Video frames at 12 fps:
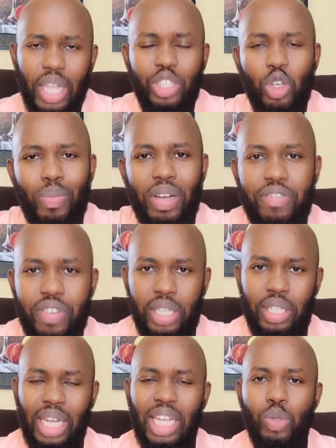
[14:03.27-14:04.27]
And so, my
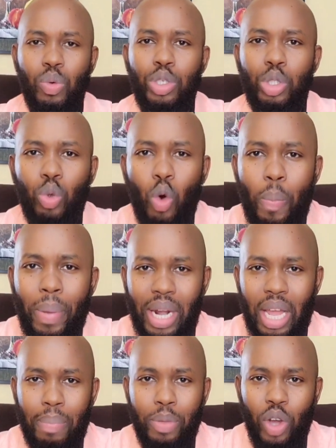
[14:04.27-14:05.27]
friends, I just want you to
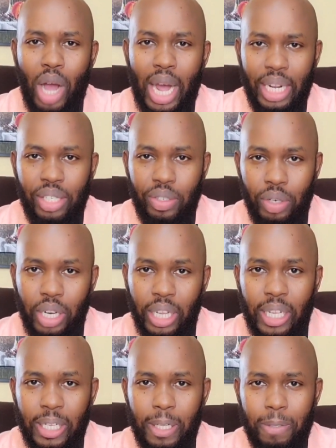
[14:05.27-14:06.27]
open up your eyes
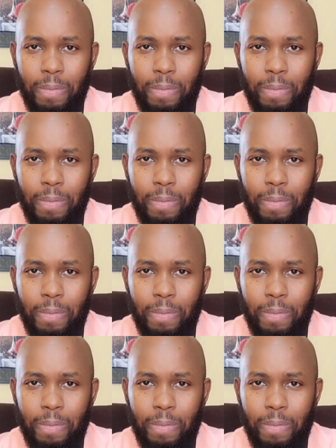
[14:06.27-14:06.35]
today.